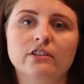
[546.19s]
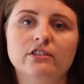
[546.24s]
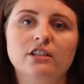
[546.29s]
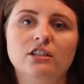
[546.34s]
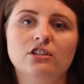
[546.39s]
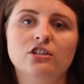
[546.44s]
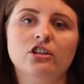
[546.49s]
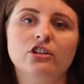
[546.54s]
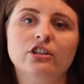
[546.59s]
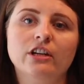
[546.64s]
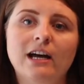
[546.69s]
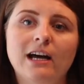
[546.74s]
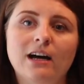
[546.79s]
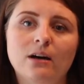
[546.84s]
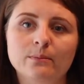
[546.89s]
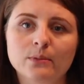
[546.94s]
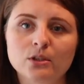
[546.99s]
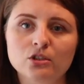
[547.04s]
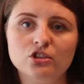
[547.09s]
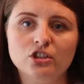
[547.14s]
so you don't know
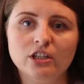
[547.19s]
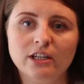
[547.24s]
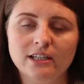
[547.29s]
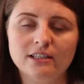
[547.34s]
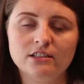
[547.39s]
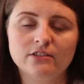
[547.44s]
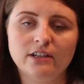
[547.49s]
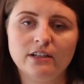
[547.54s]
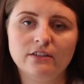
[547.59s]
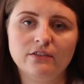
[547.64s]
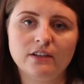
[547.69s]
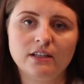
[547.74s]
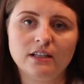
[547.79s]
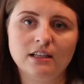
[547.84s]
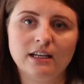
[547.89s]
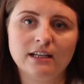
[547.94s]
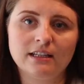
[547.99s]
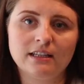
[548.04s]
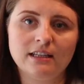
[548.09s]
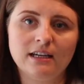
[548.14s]
how much it is or anything
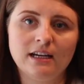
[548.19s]
like